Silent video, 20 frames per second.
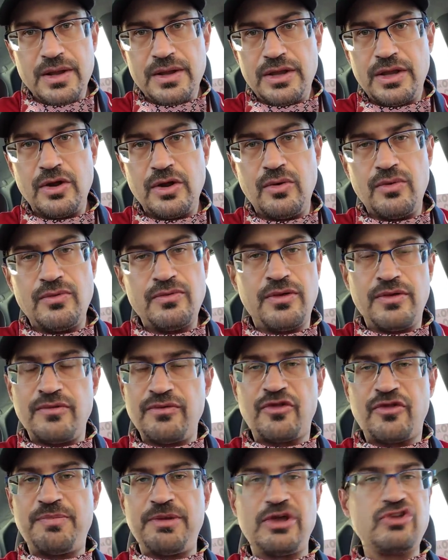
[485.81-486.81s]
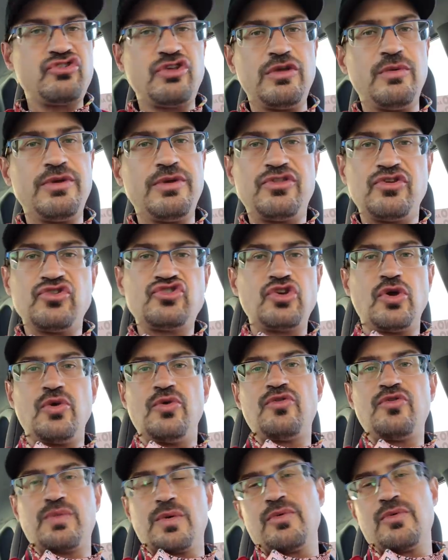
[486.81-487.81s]
You know, especially with the
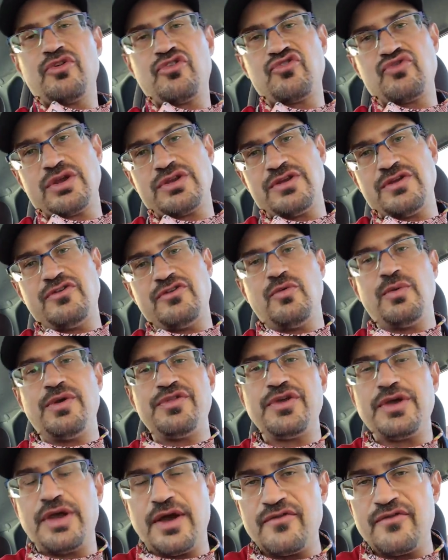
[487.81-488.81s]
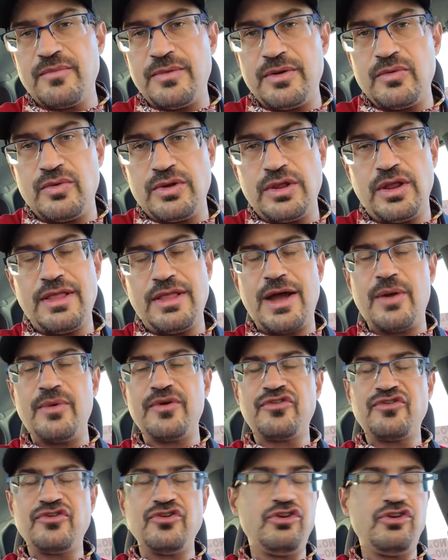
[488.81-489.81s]
shows, we're restricted to what the government will allow
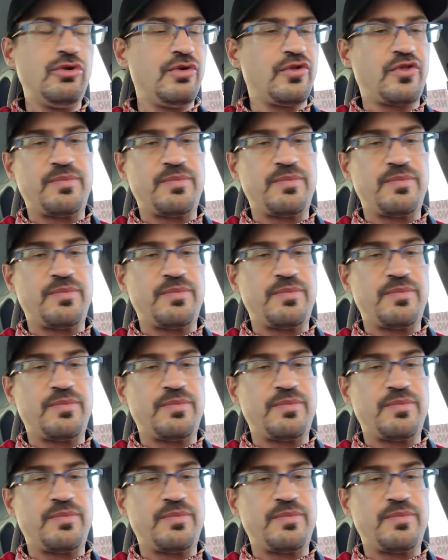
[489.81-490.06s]
us to do.